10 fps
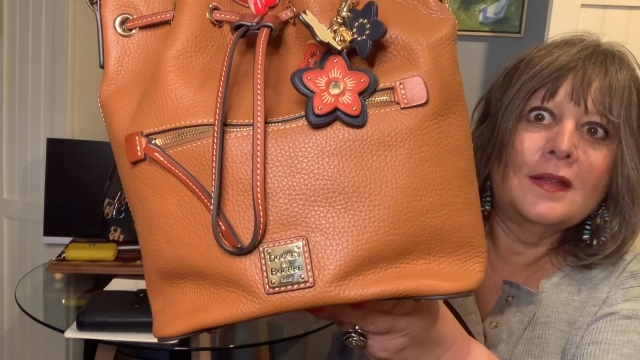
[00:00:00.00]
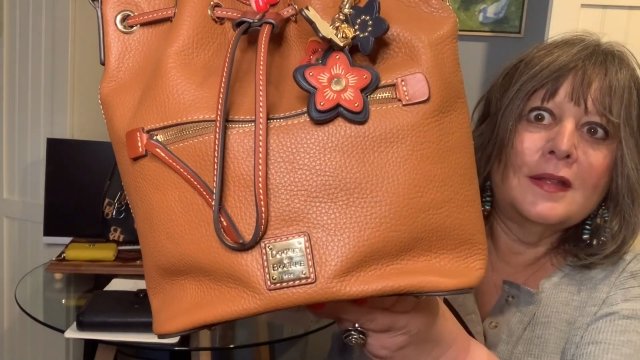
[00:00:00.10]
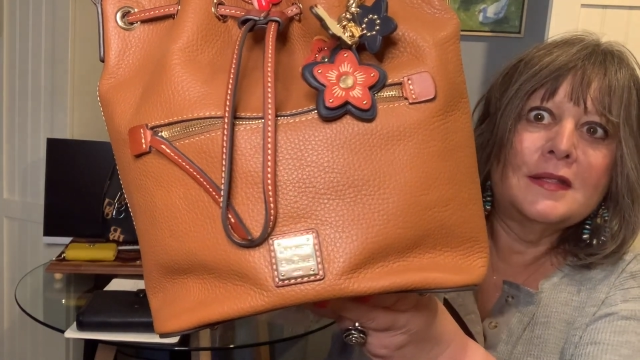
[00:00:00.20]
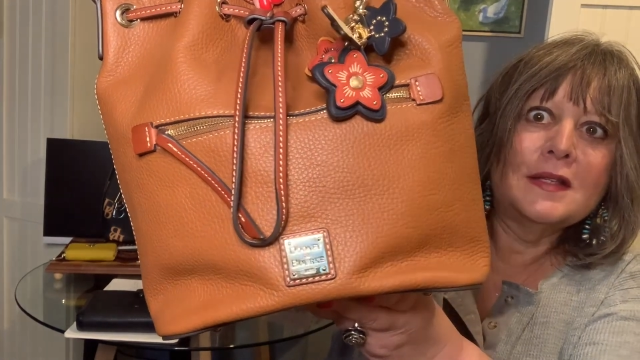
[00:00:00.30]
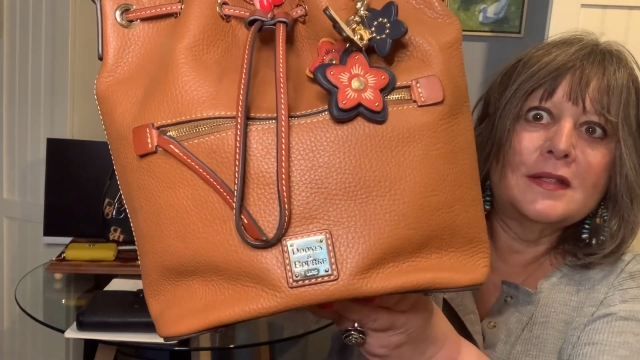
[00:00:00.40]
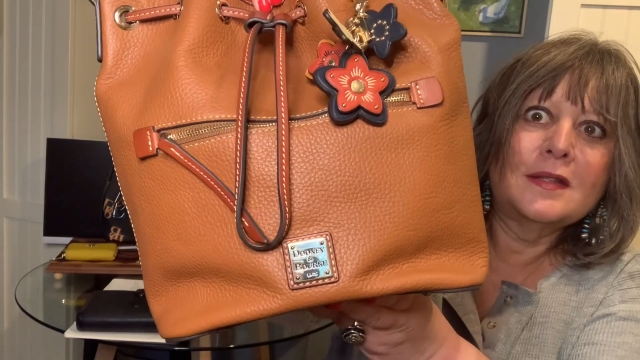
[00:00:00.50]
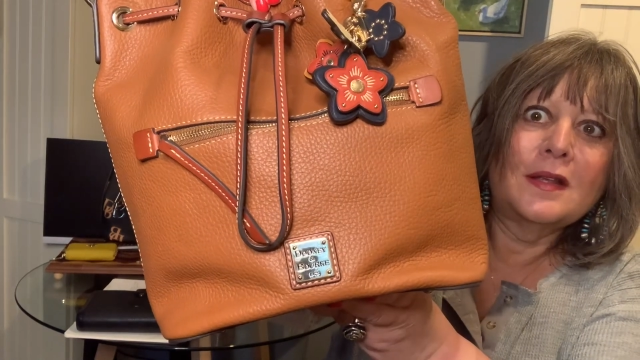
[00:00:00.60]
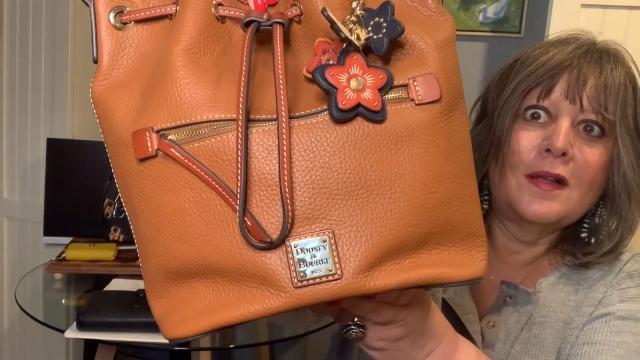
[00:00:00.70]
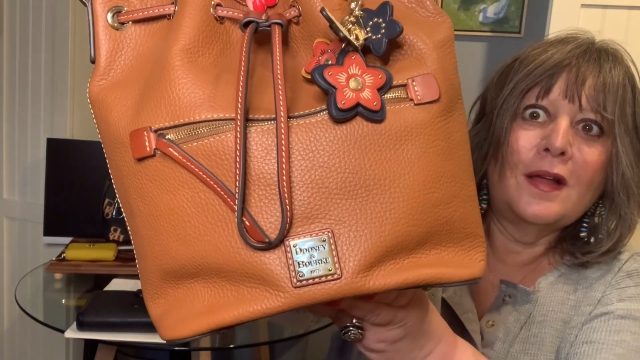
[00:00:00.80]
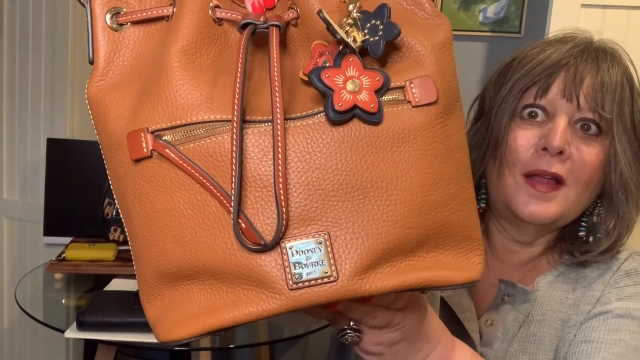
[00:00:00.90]
This is
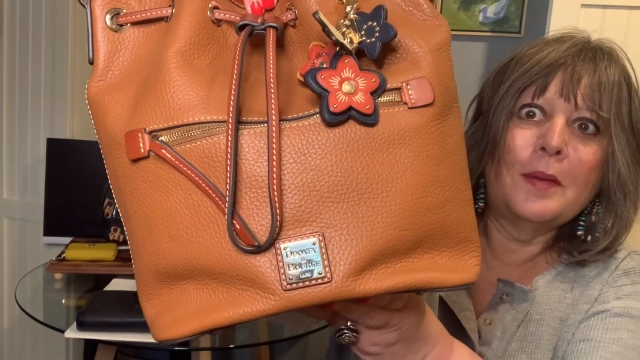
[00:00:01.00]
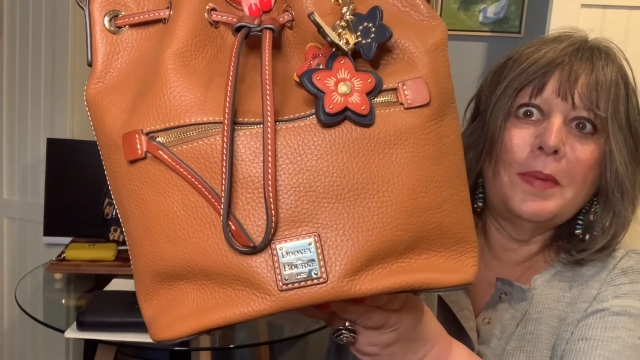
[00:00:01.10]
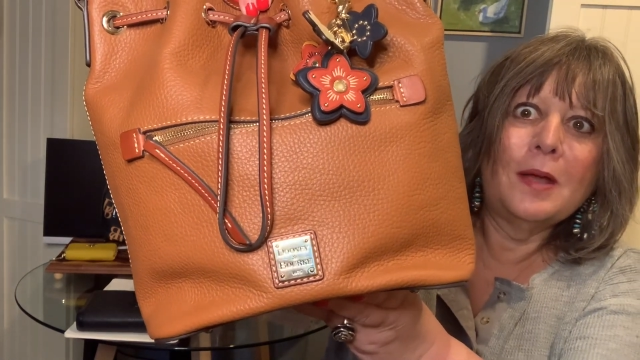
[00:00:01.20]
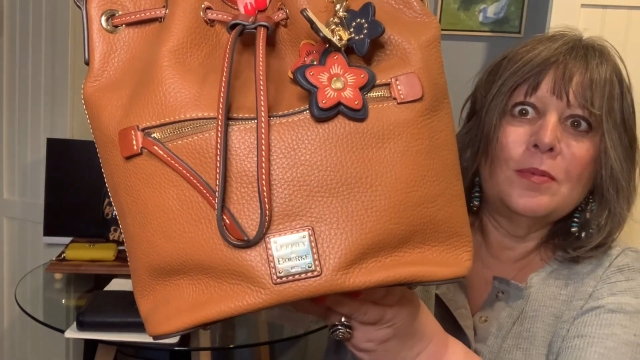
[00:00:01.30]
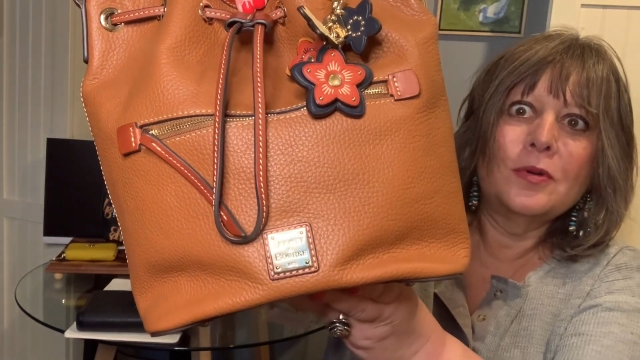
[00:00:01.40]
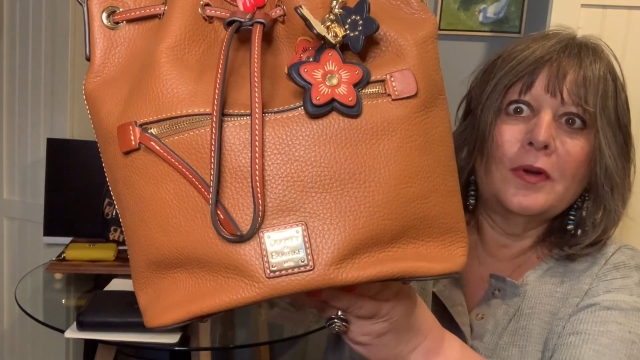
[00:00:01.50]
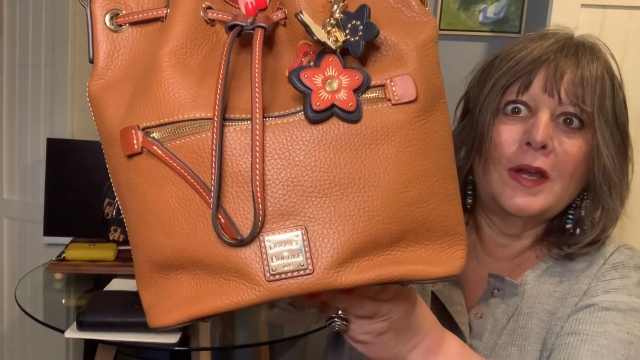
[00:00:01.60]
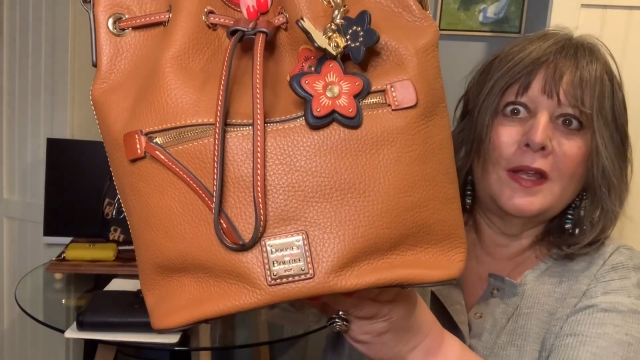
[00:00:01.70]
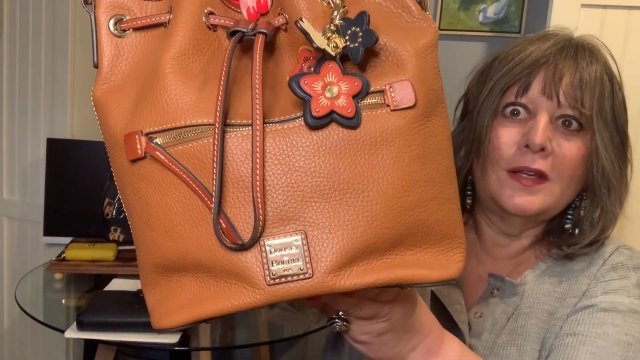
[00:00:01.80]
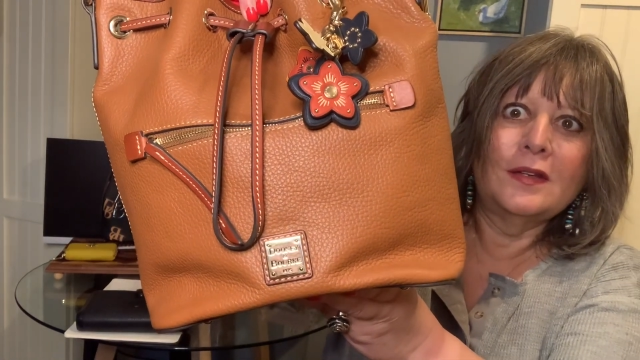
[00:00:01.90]
on a pebble
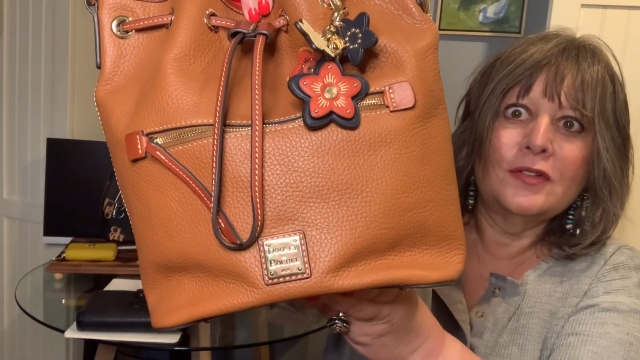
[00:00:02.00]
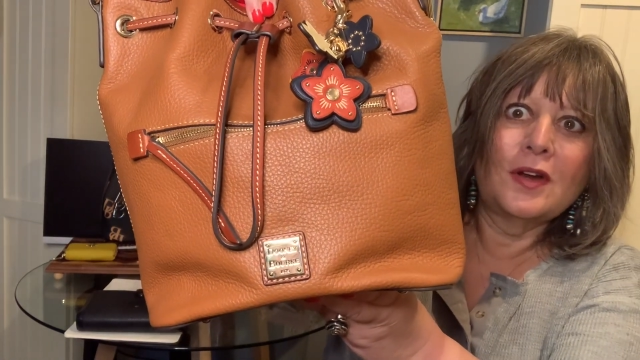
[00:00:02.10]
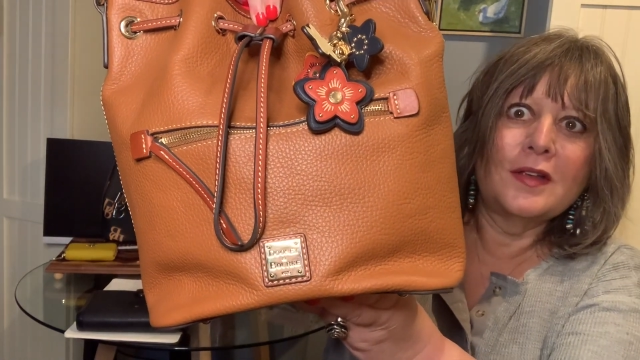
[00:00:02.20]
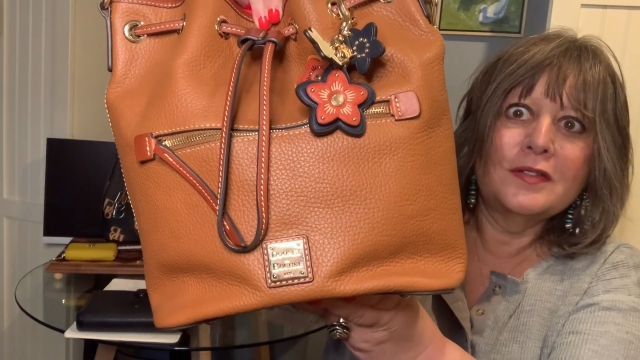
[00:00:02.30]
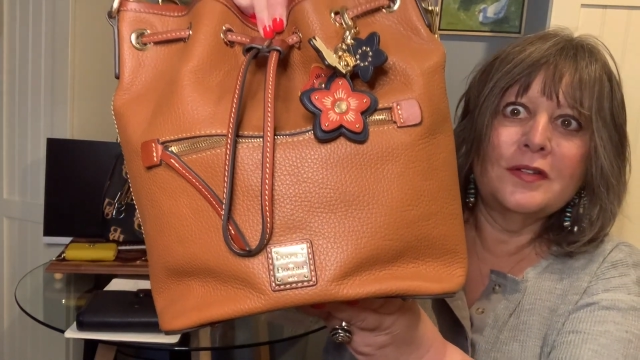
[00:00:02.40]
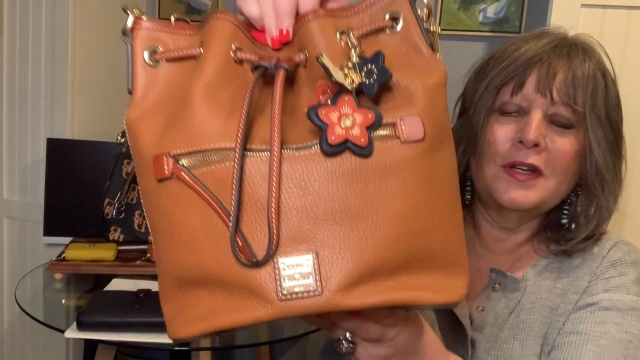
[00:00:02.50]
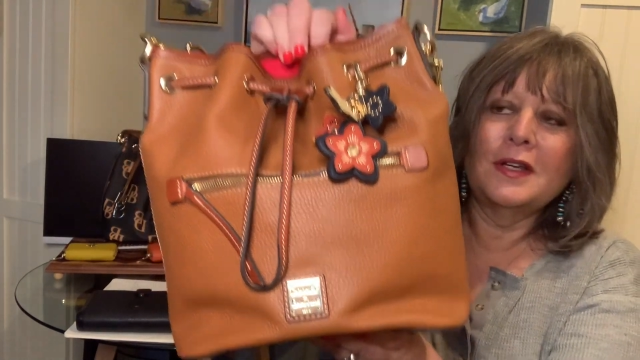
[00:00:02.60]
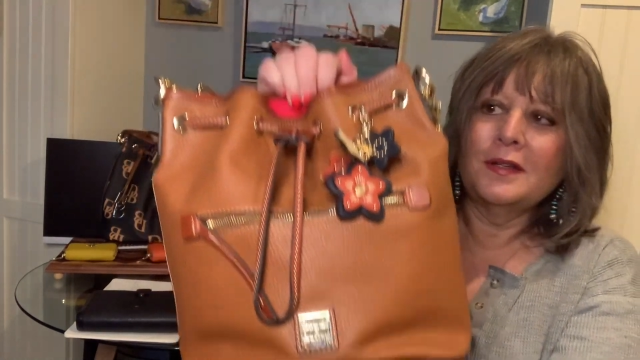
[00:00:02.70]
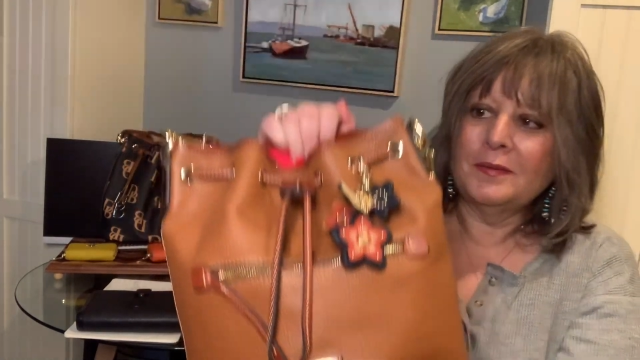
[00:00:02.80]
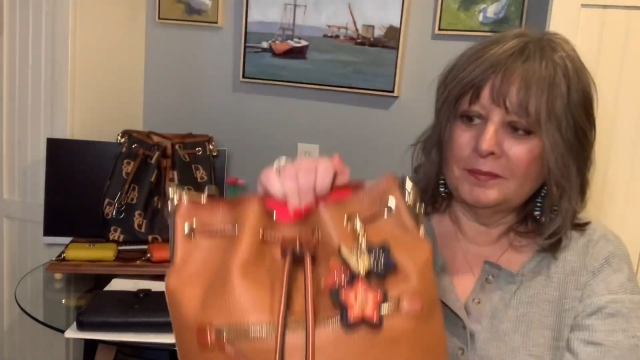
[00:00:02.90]
grain
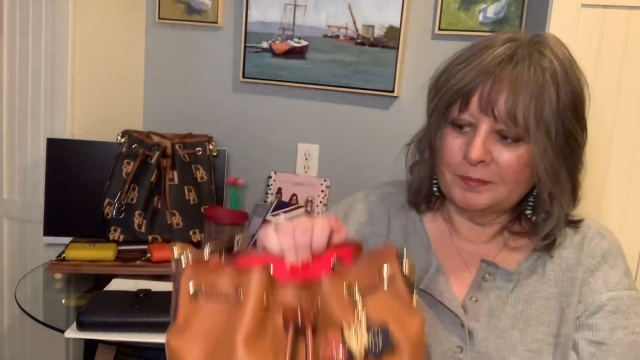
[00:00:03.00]
drawstring.